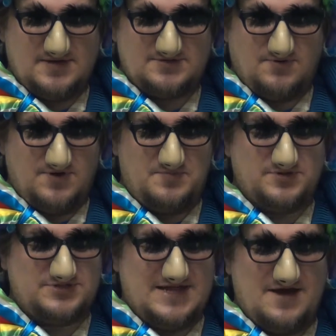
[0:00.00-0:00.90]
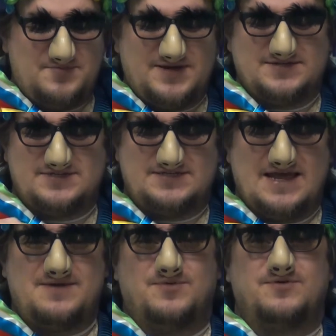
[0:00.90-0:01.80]
It's wanting to push down because the
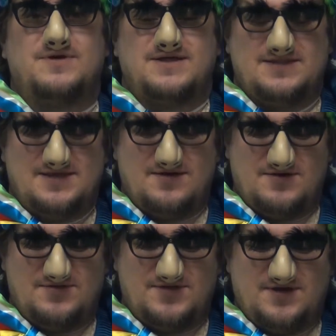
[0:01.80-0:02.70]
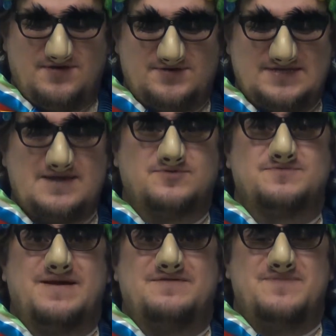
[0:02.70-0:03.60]
table, the table's
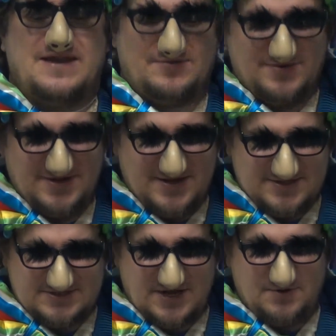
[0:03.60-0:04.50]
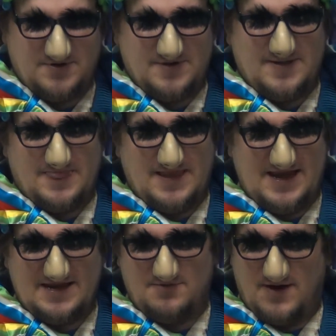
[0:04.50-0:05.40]
made of metal. So,
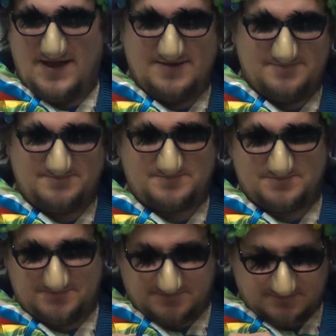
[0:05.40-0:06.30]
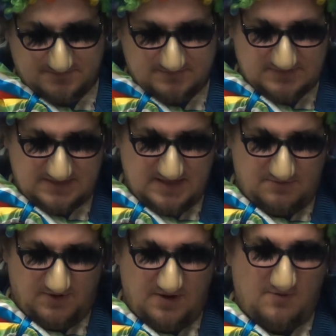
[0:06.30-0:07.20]
anyway,
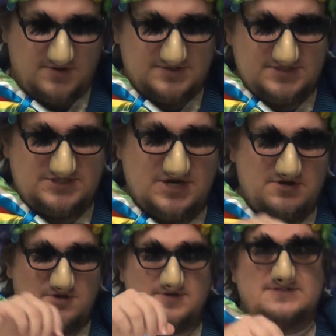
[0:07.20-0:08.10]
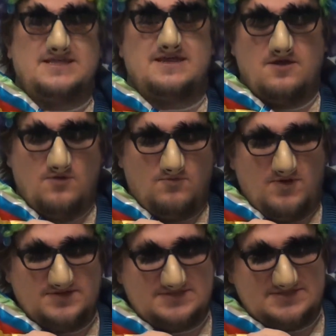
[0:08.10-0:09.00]
what I wanted to show you is that
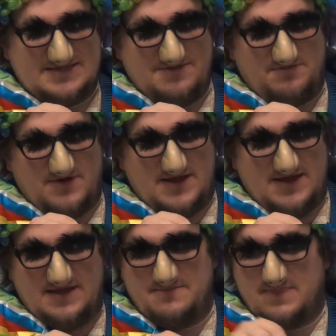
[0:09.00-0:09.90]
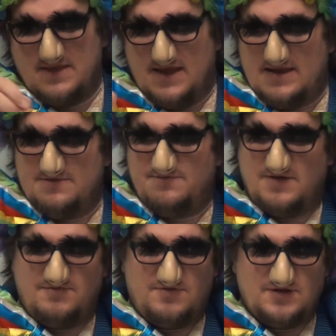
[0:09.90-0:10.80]
what's different here, and
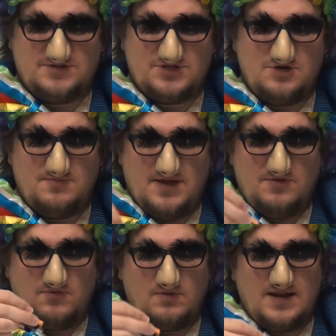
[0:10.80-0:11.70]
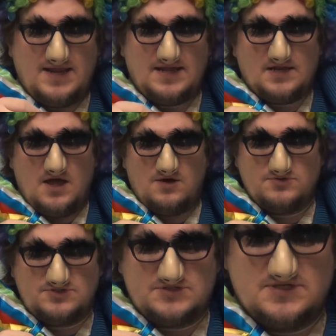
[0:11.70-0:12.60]
if you zoom in really
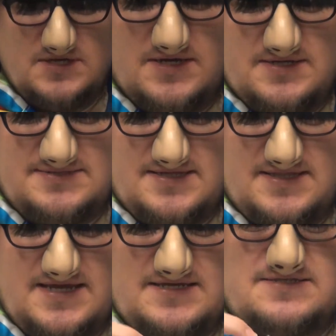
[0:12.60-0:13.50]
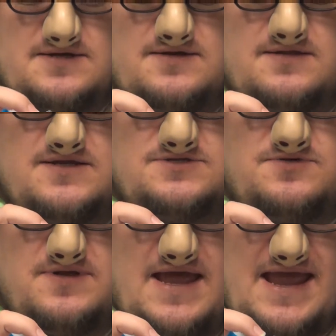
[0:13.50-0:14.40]
close to these
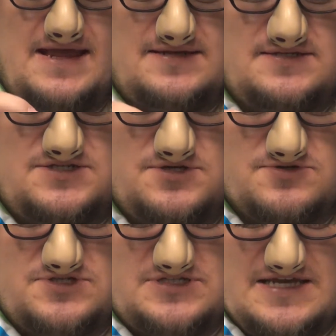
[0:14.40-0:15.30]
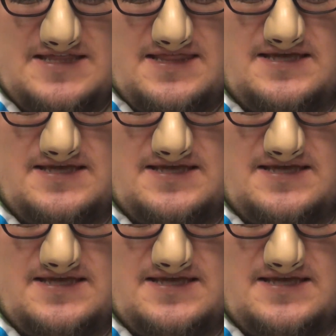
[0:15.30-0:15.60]
little ends, you'll see that